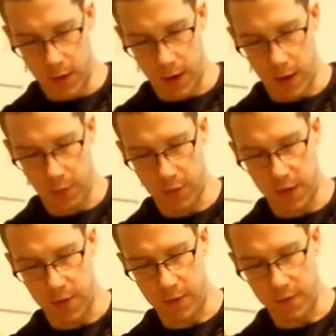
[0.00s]
Helps
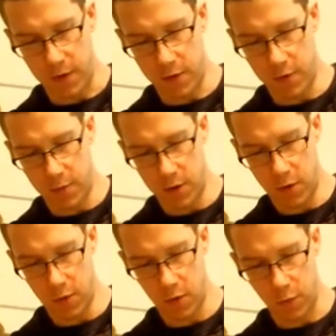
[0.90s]
add the volume
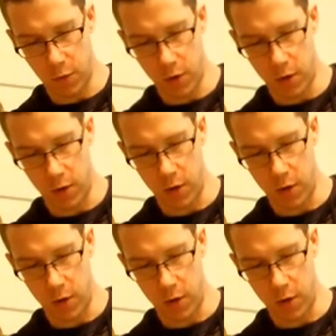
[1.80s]
here. So we're going to